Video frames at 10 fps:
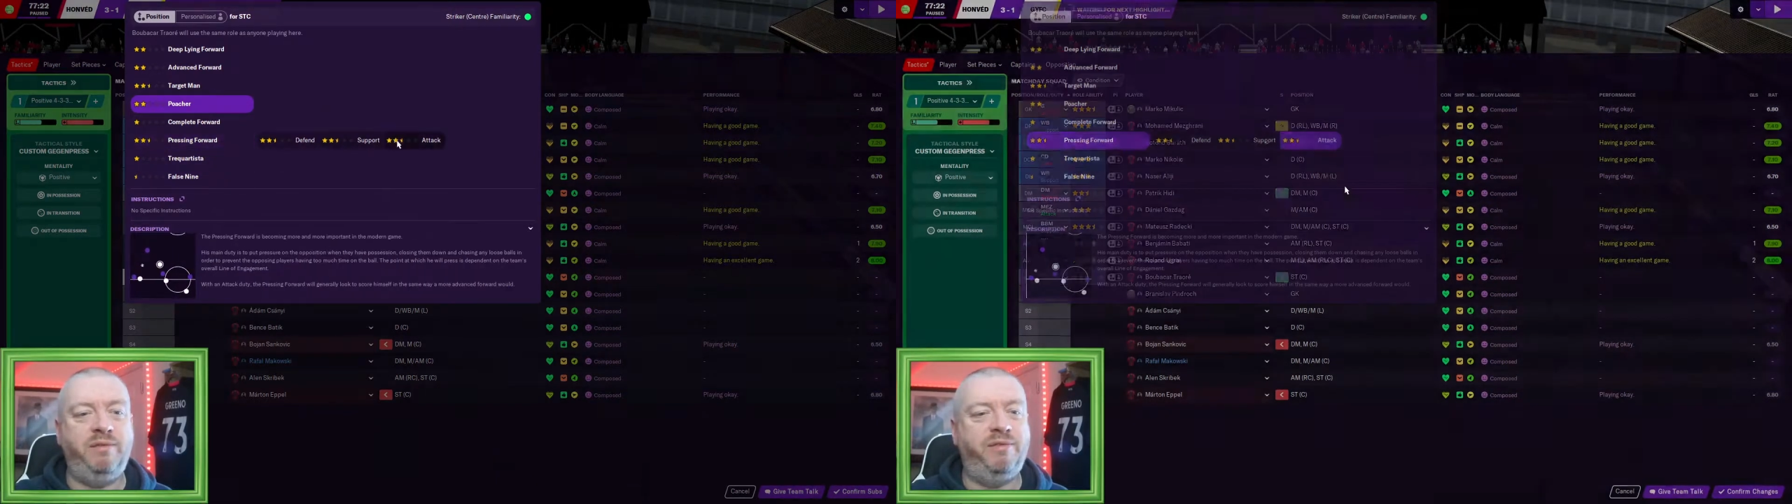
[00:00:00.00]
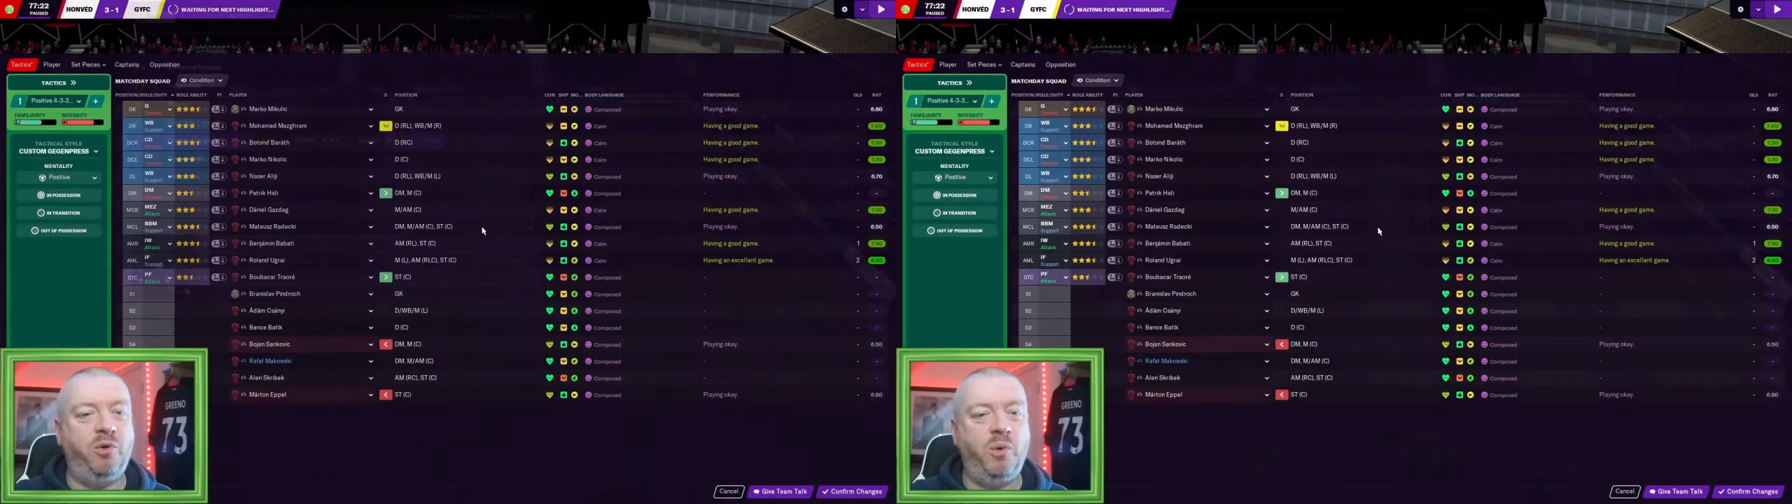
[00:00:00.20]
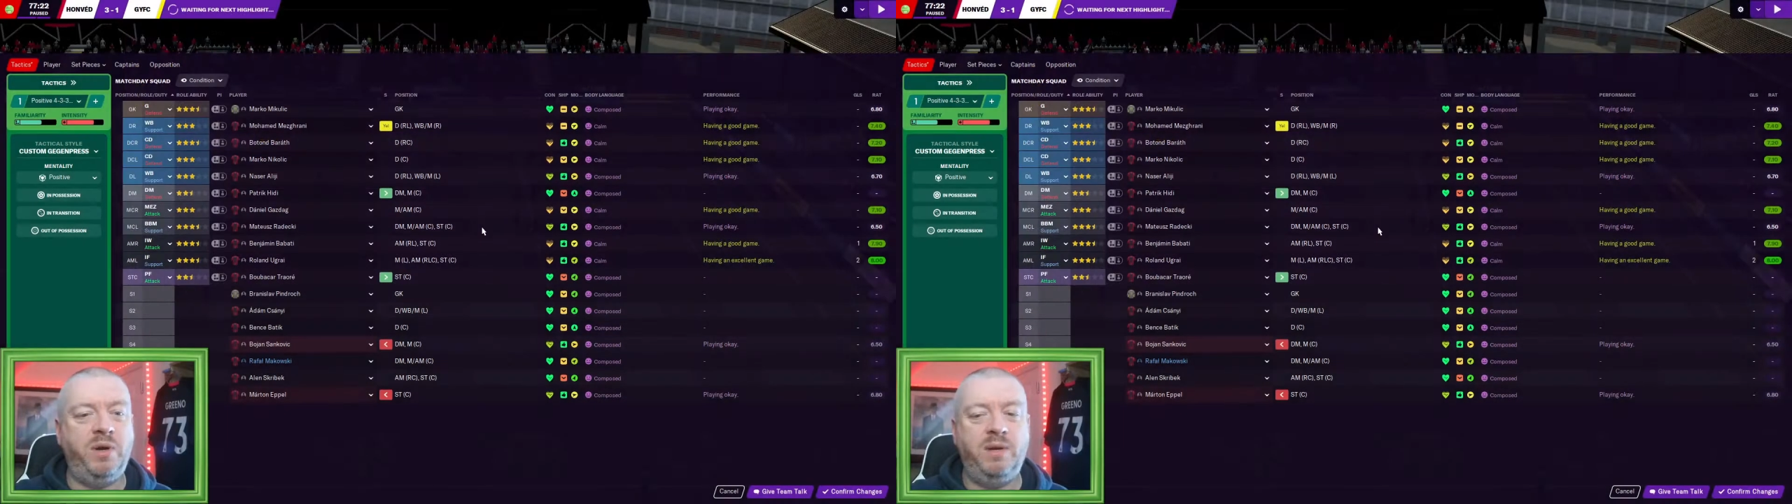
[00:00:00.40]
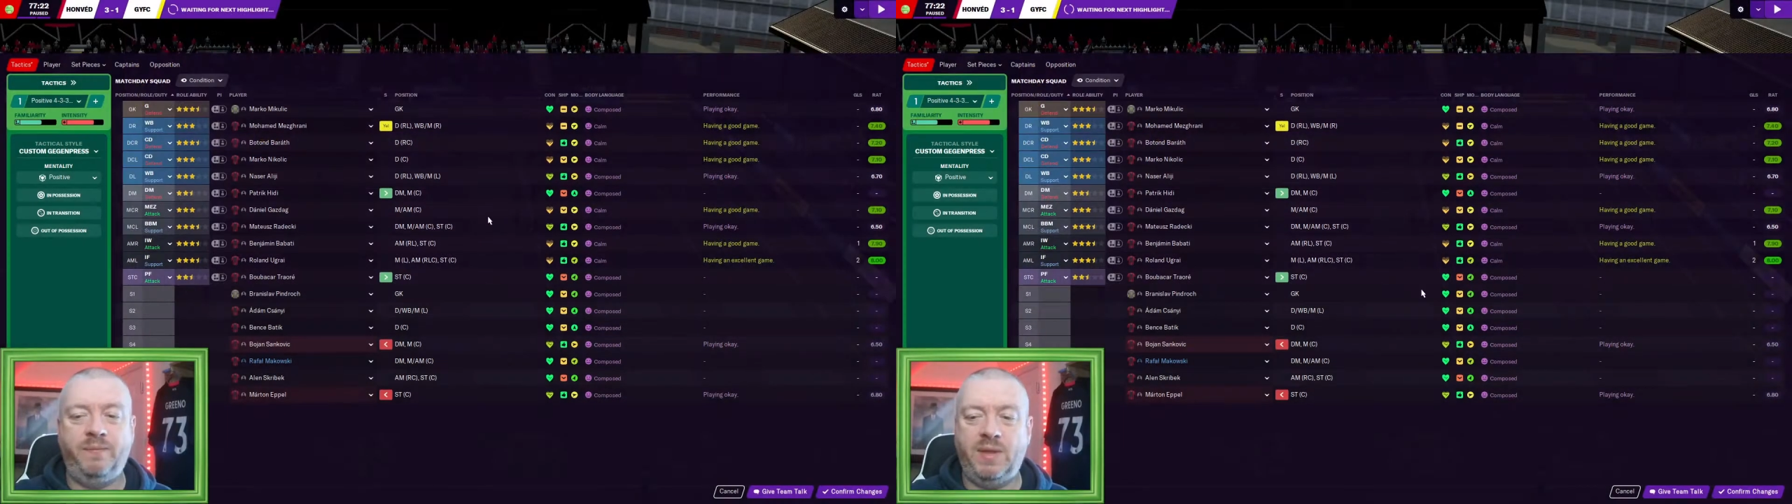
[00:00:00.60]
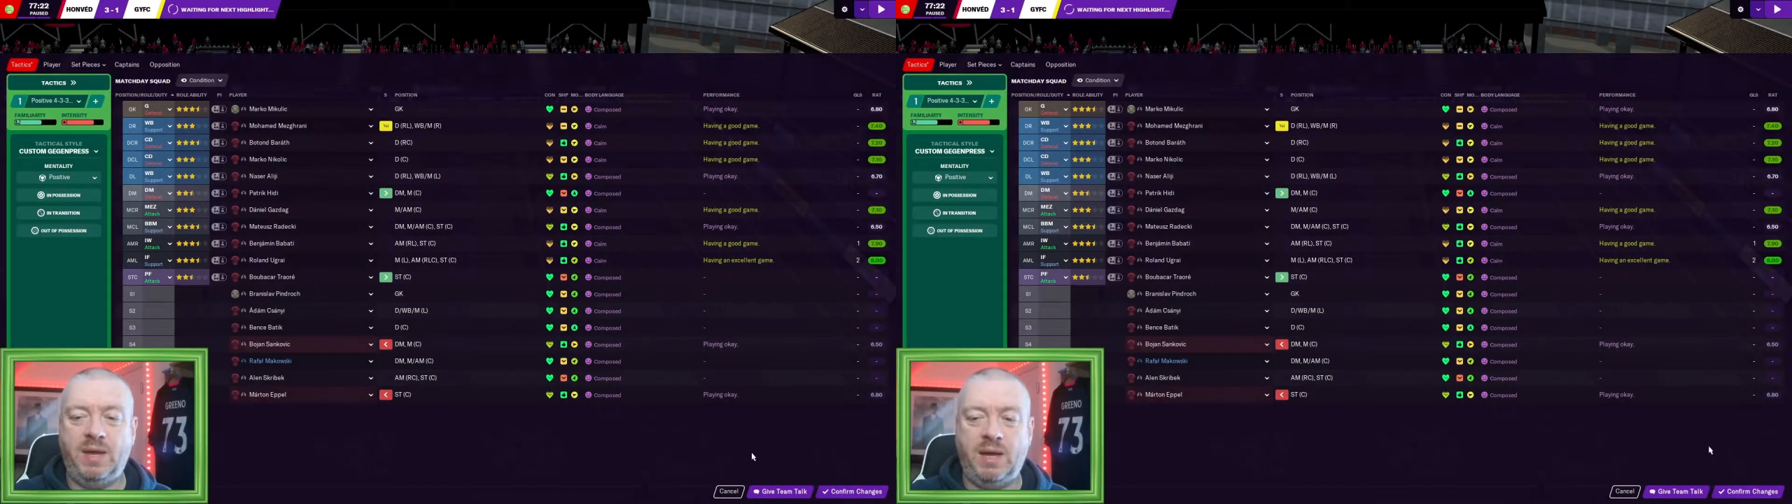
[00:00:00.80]
forward
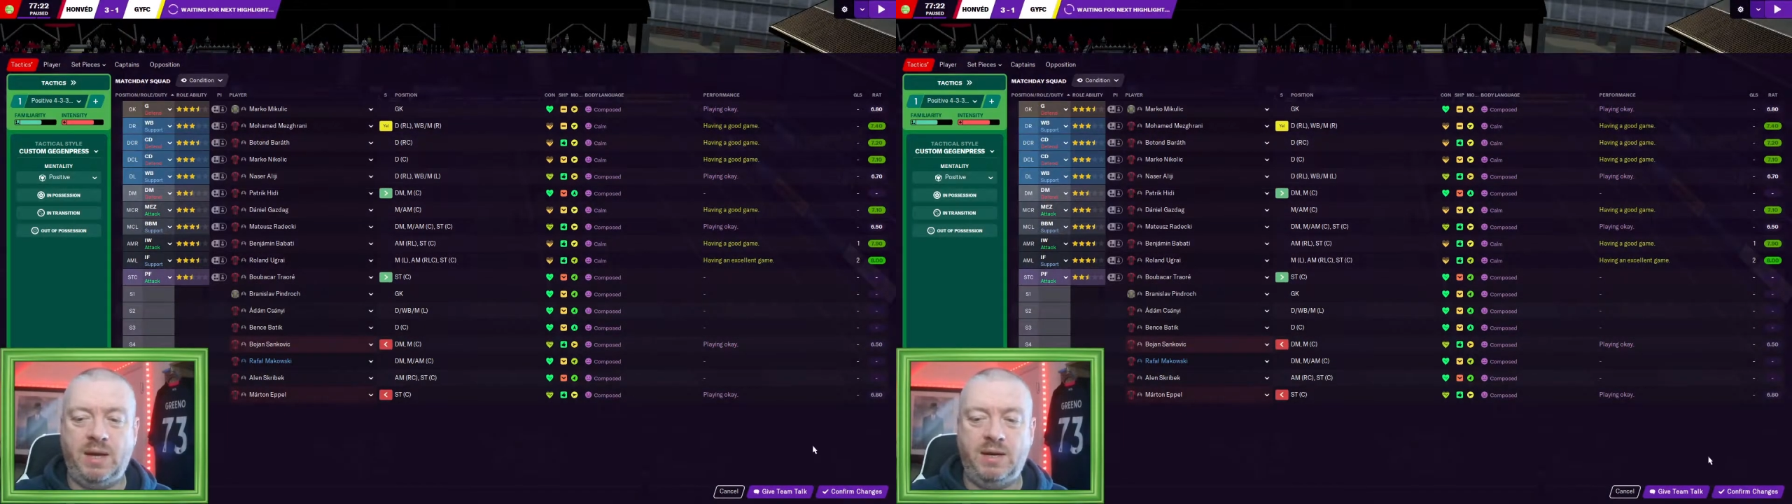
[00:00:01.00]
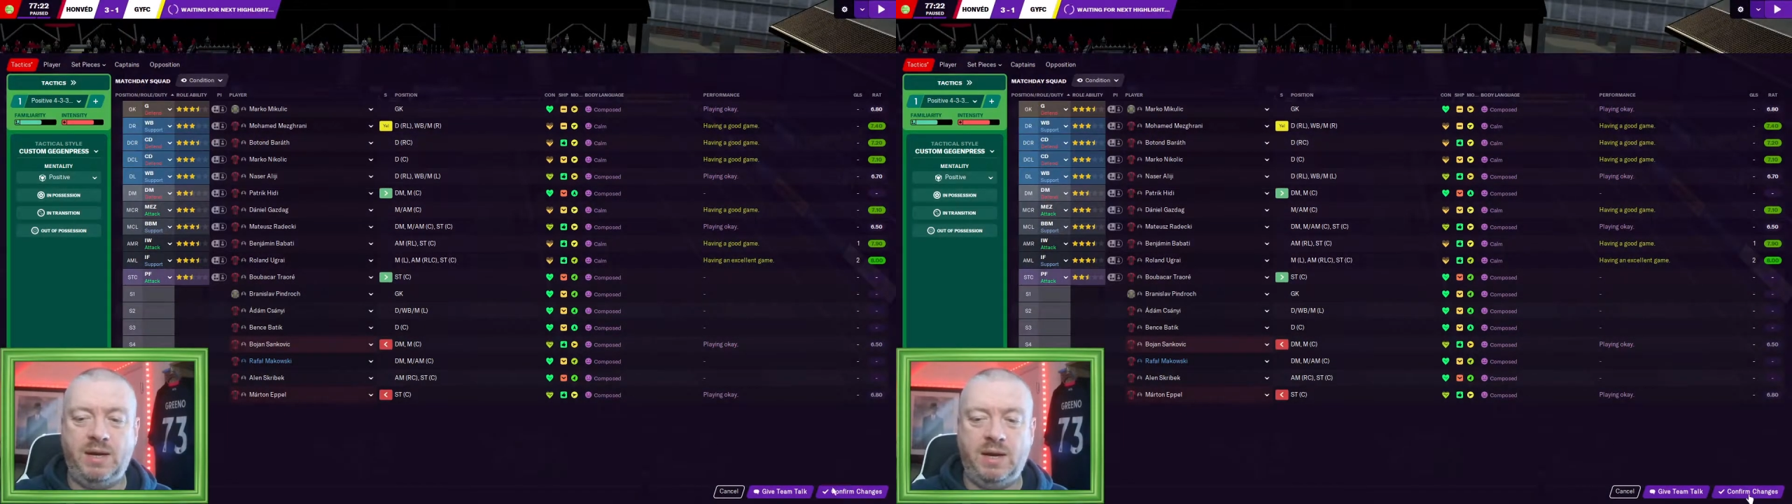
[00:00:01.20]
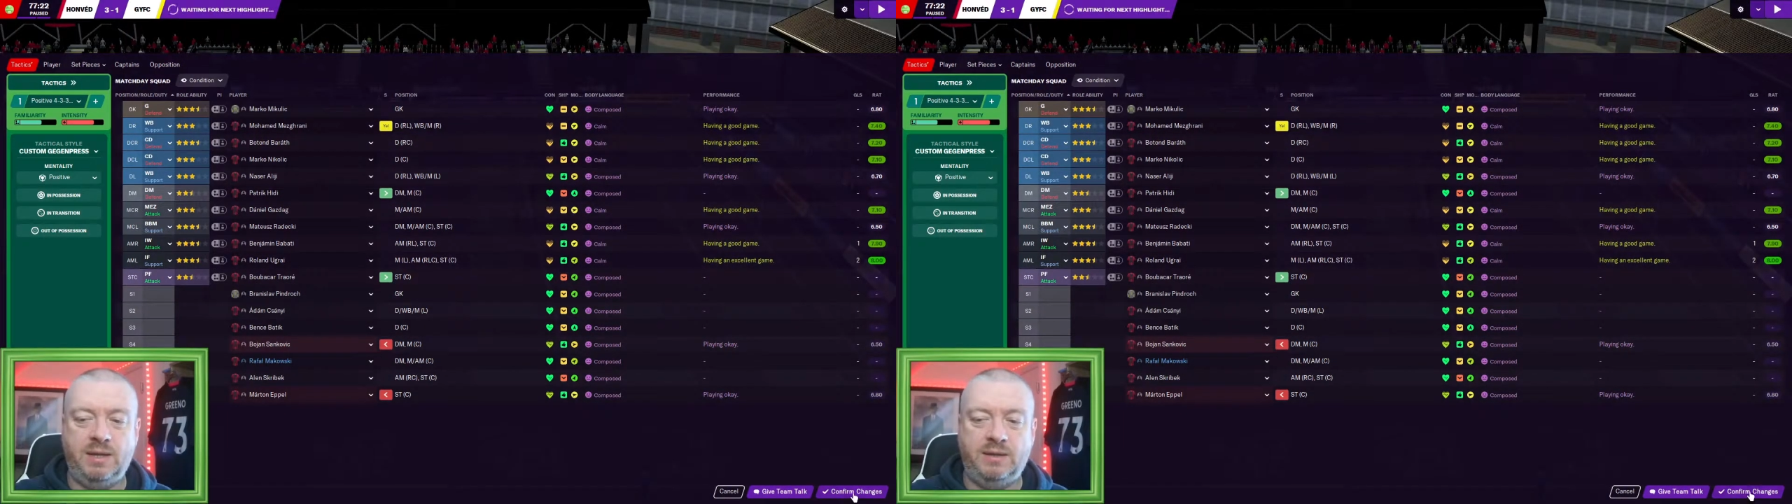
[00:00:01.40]
and